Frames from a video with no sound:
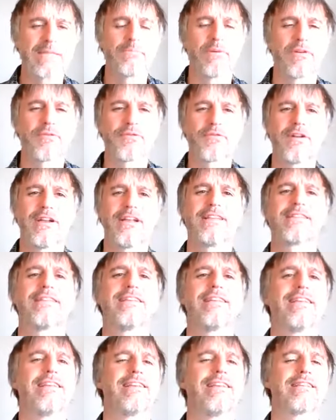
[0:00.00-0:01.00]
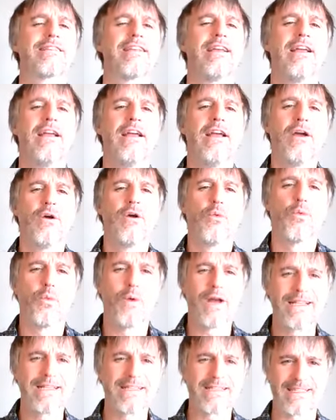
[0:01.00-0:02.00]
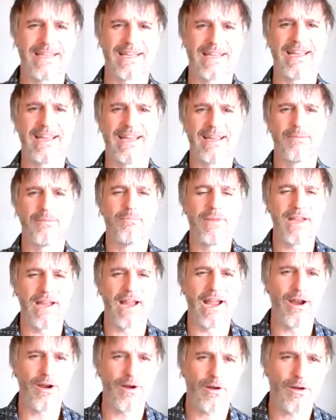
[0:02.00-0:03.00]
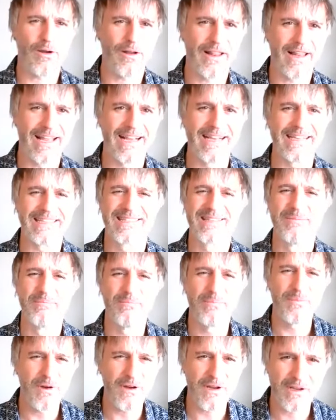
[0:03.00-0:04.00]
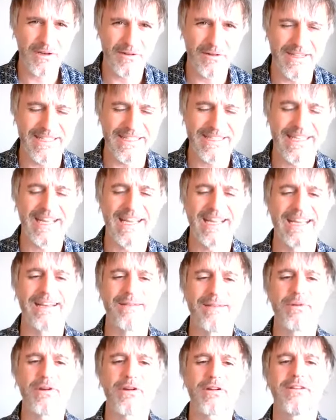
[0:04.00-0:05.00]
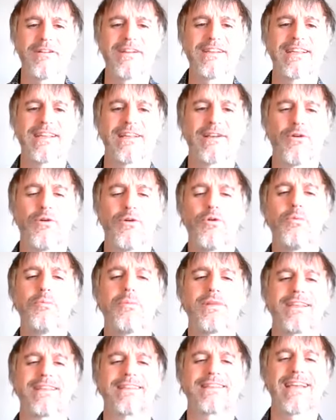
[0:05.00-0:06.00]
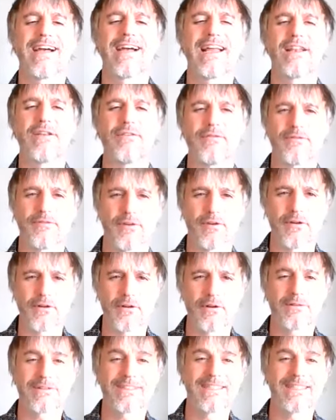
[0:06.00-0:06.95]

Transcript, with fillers: But, friends, it is Wednesday, Miércoles, Mercury's Day, and Mercury's at home in the sign of Virgo.